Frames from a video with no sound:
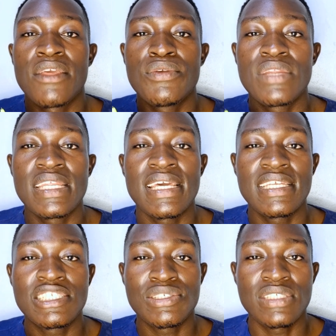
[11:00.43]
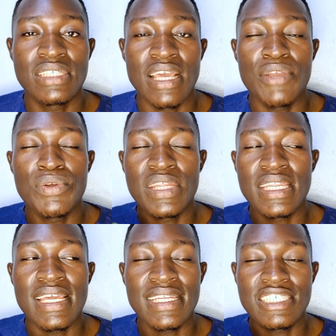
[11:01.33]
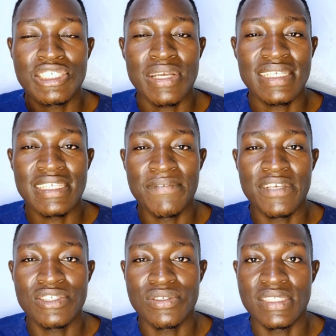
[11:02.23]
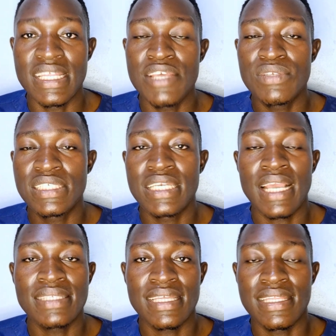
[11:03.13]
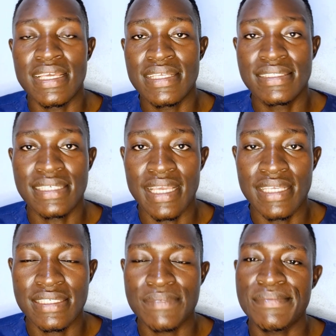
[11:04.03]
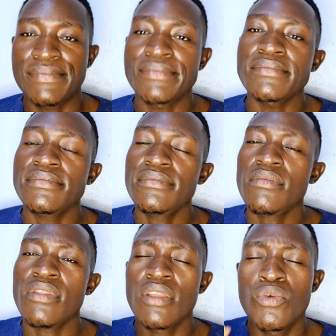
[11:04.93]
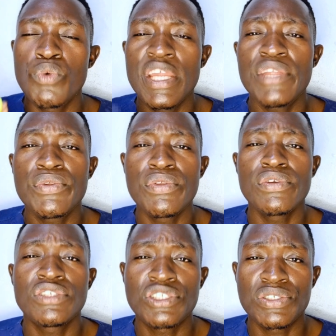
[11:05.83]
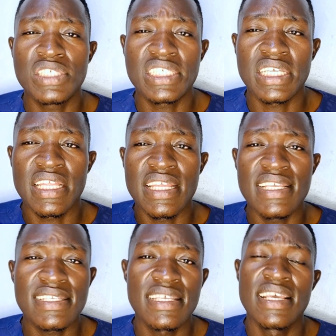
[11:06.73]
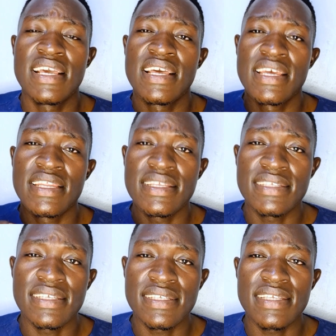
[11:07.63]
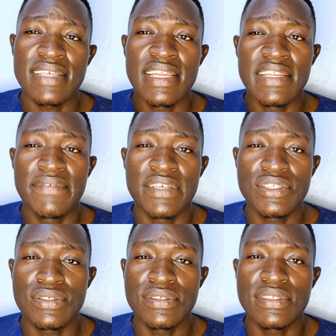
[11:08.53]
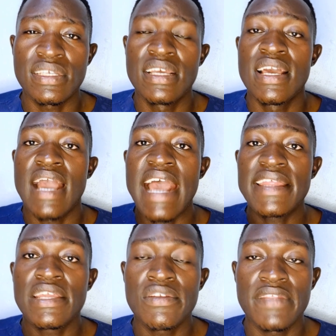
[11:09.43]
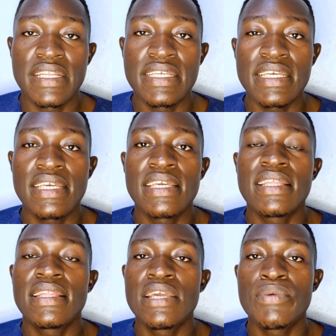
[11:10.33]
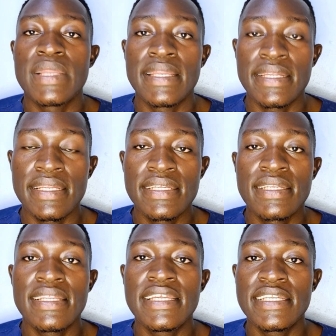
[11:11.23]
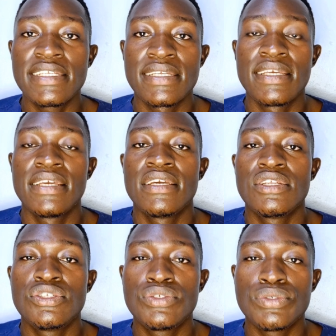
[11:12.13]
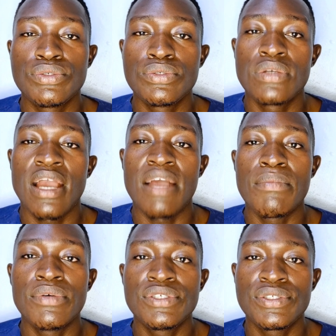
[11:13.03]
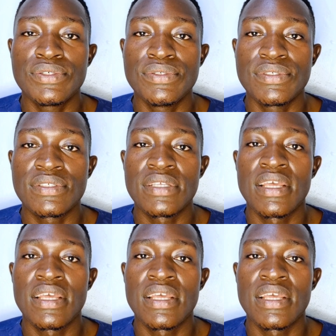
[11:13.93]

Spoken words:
urinary tract infections, the UTIs and the STIs. When you do not treat these diseases and infections, at the end of the day, they will lead to abortions